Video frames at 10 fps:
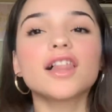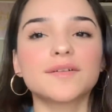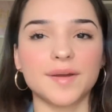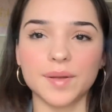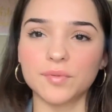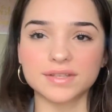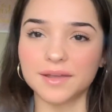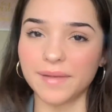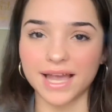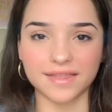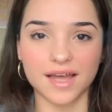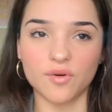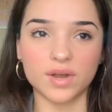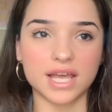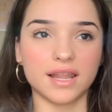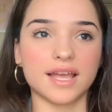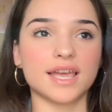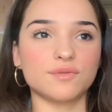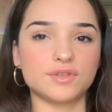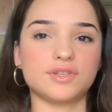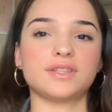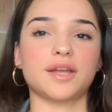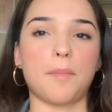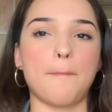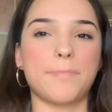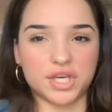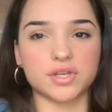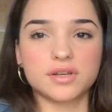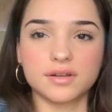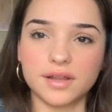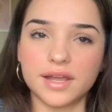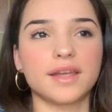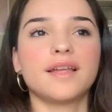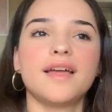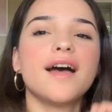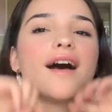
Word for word: all of my pimples came back in that week. Like, it was just like, whoosh, like,